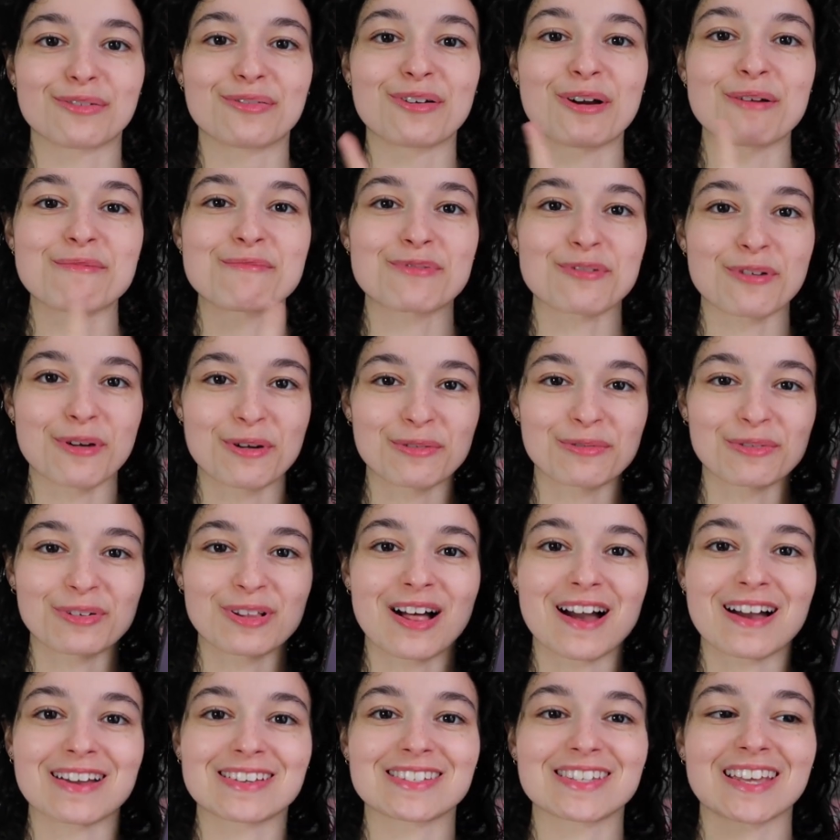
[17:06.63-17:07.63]
from Throne of
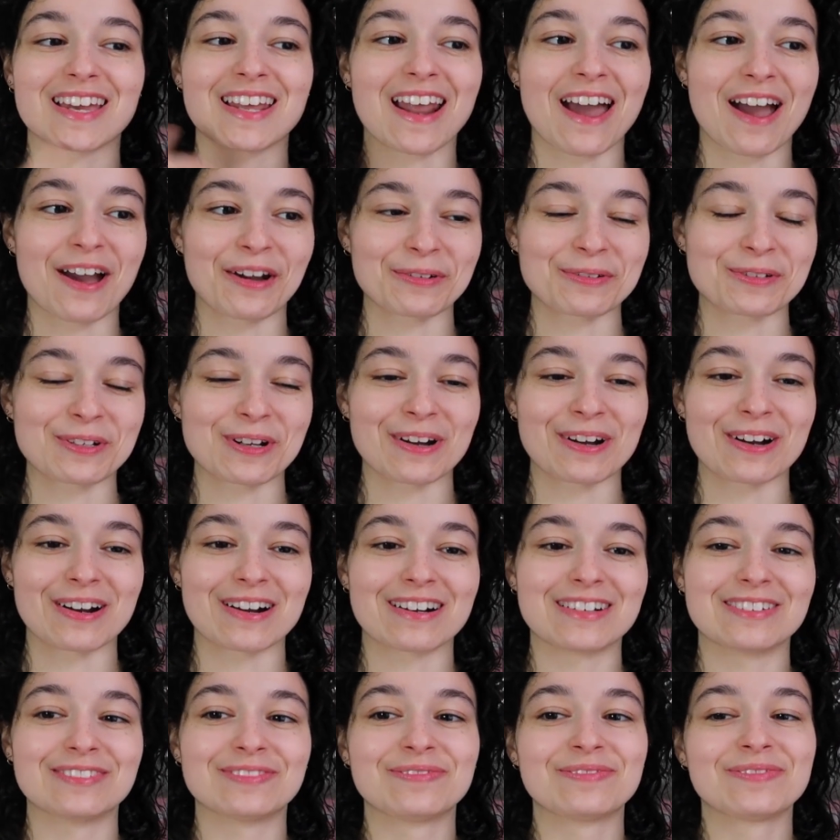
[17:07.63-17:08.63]
Glass and
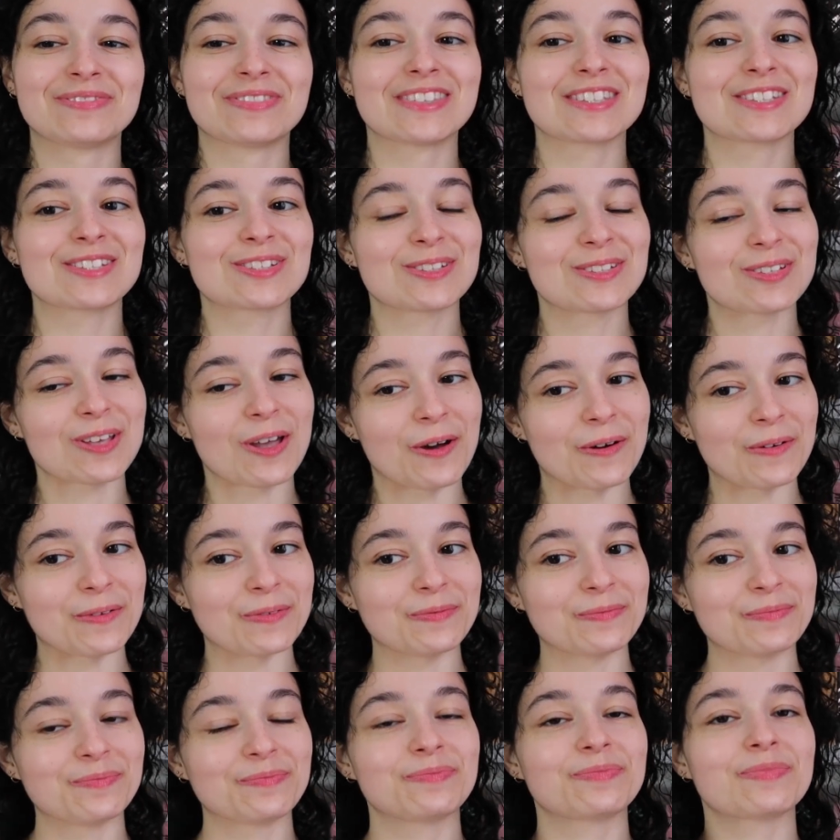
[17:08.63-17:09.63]
ACOTAR. So
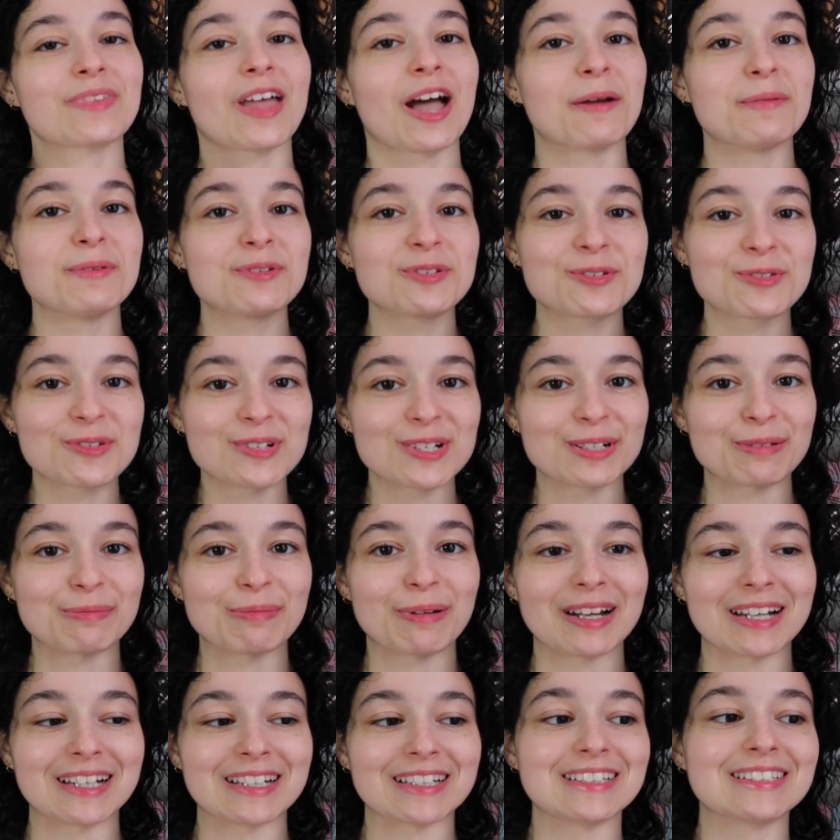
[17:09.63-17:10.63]
I'm intrigued
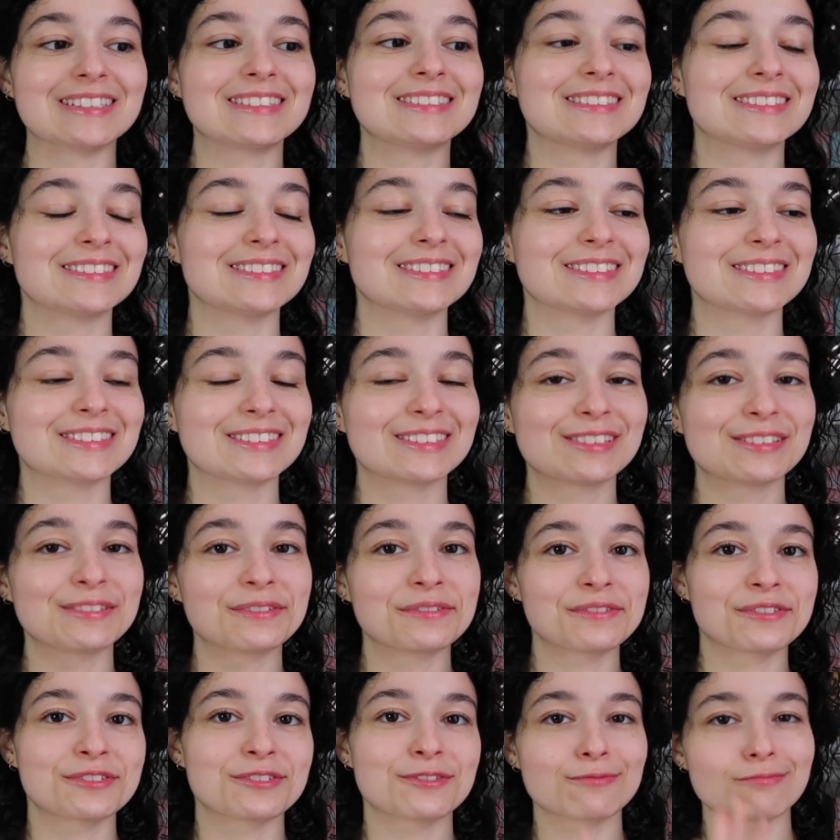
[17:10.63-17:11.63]
by it.
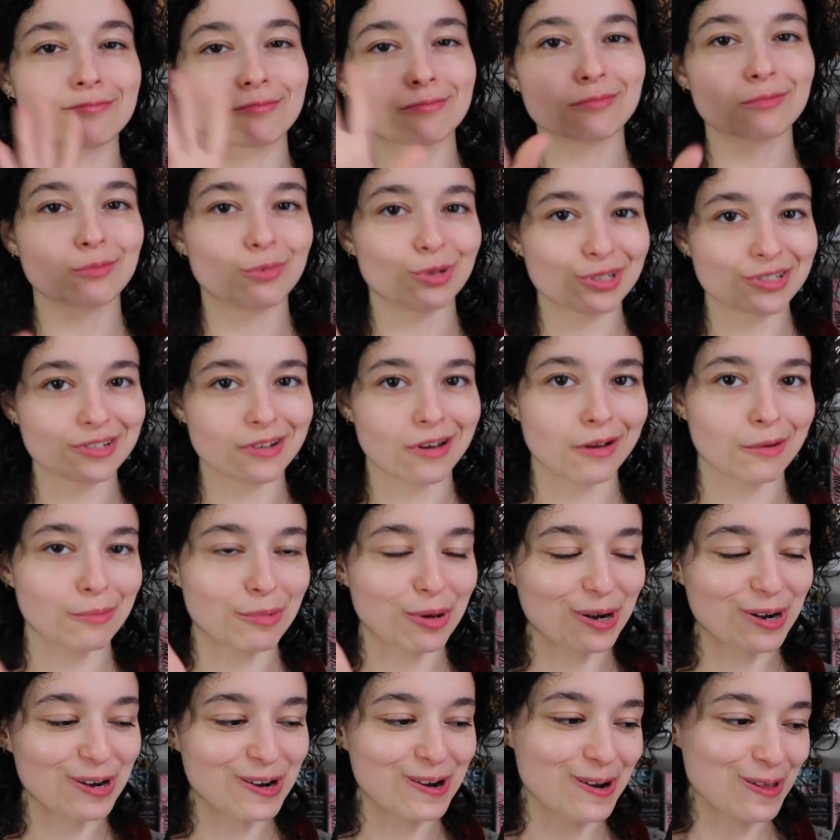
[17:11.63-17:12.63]
We'll talk
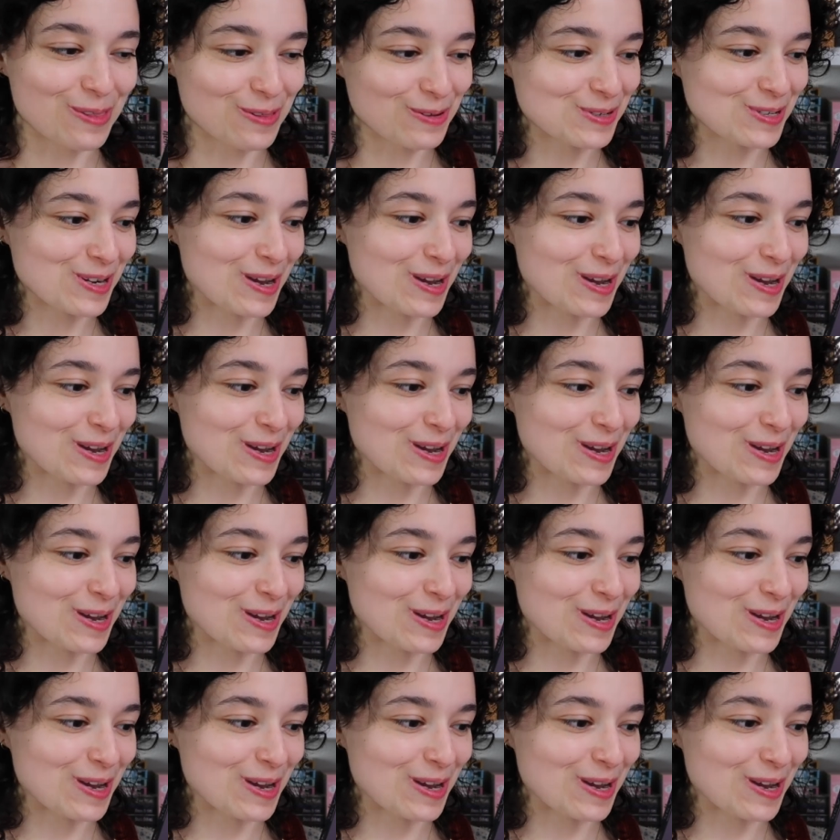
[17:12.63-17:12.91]
about it another